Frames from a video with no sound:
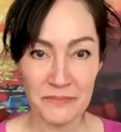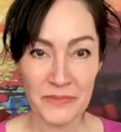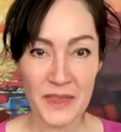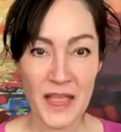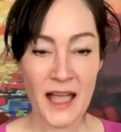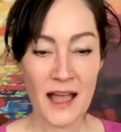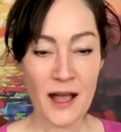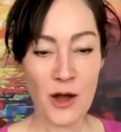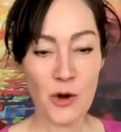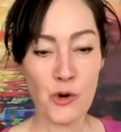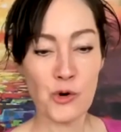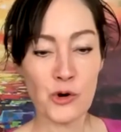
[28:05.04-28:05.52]

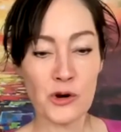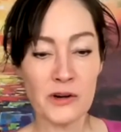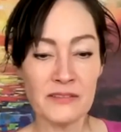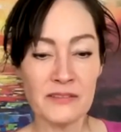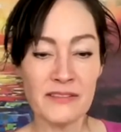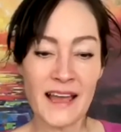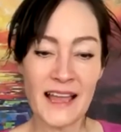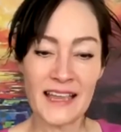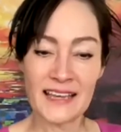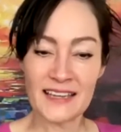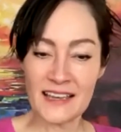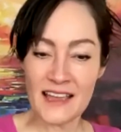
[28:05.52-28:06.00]
or
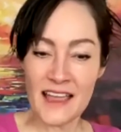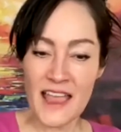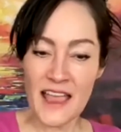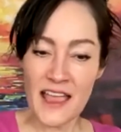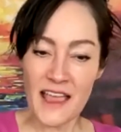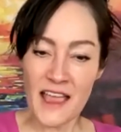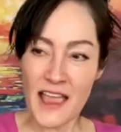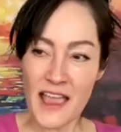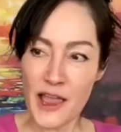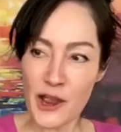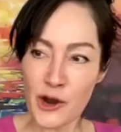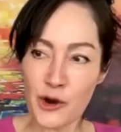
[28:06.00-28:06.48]
like
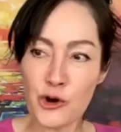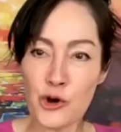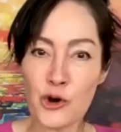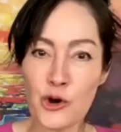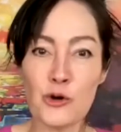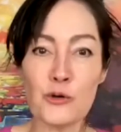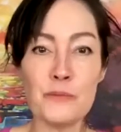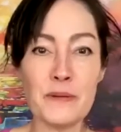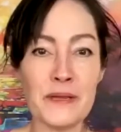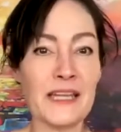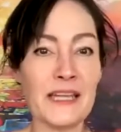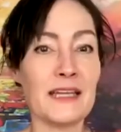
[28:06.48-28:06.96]
arrow
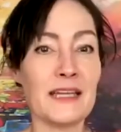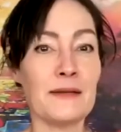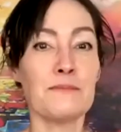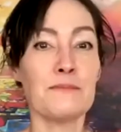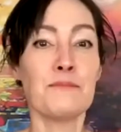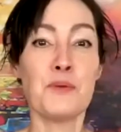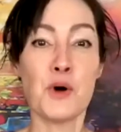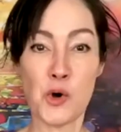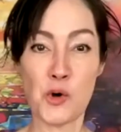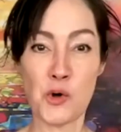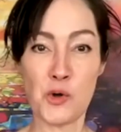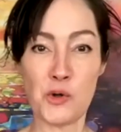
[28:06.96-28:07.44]
being
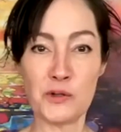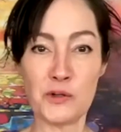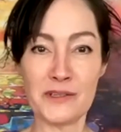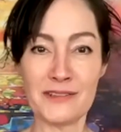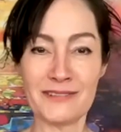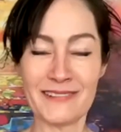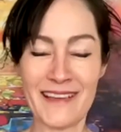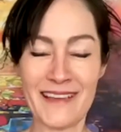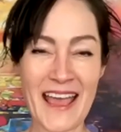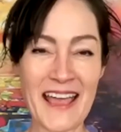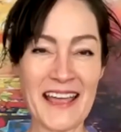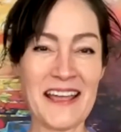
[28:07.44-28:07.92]
pulled.
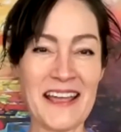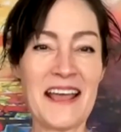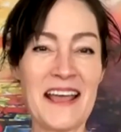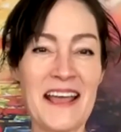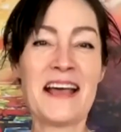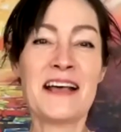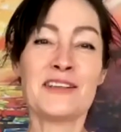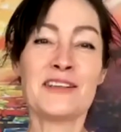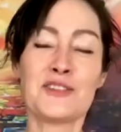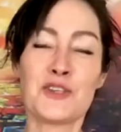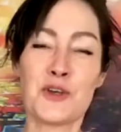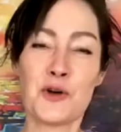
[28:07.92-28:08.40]
Okay.
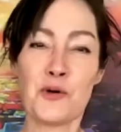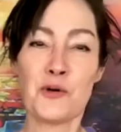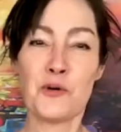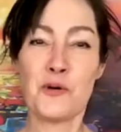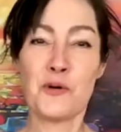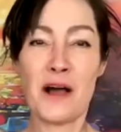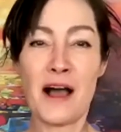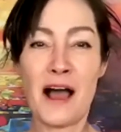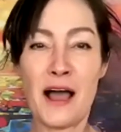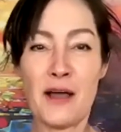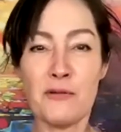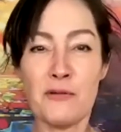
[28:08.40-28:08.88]
So
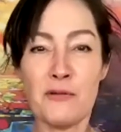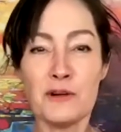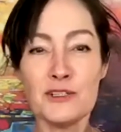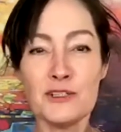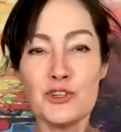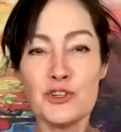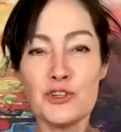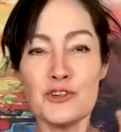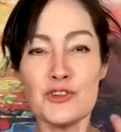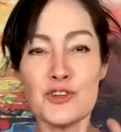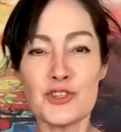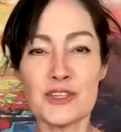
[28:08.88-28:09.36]
I want you
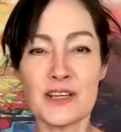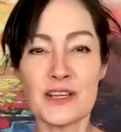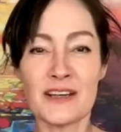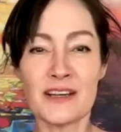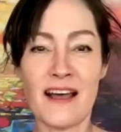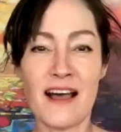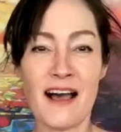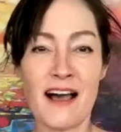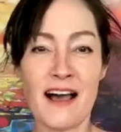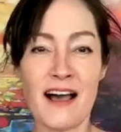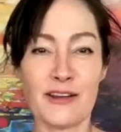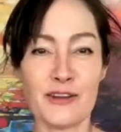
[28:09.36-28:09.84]
to just kind of
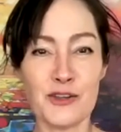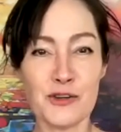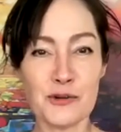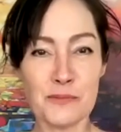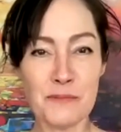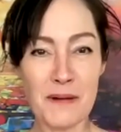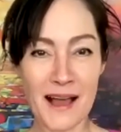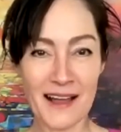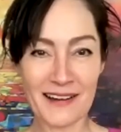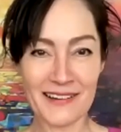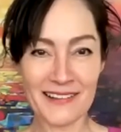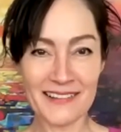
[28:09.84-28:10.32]
hug your
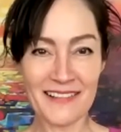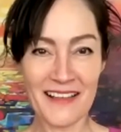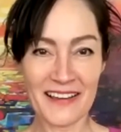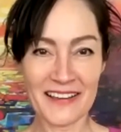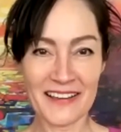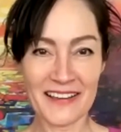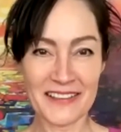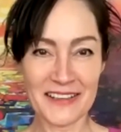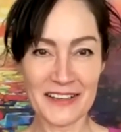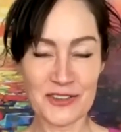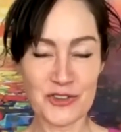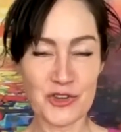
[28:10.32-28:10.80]
body like
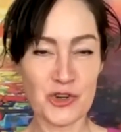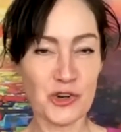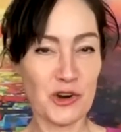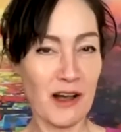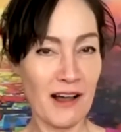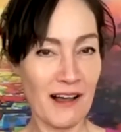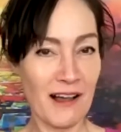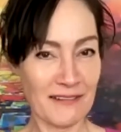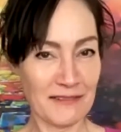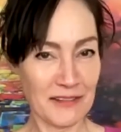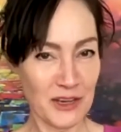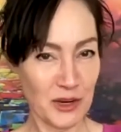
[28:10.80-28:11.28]
this.
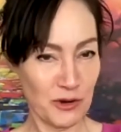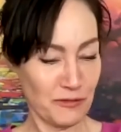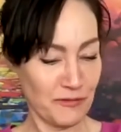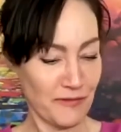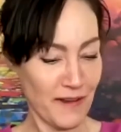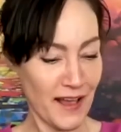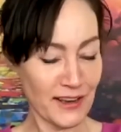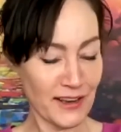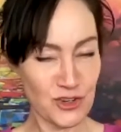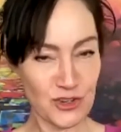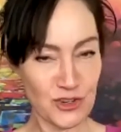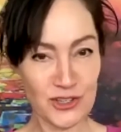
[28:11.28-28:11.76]
Your
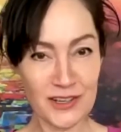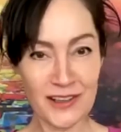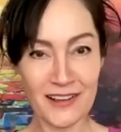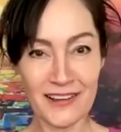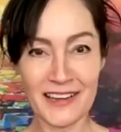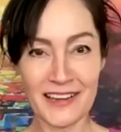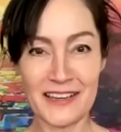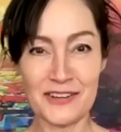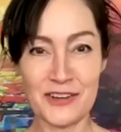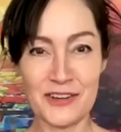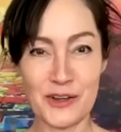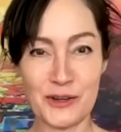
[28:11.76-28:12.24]
fascia is
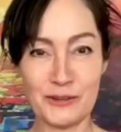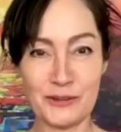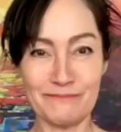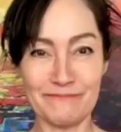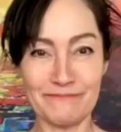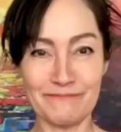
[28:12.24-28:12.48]
hugging you.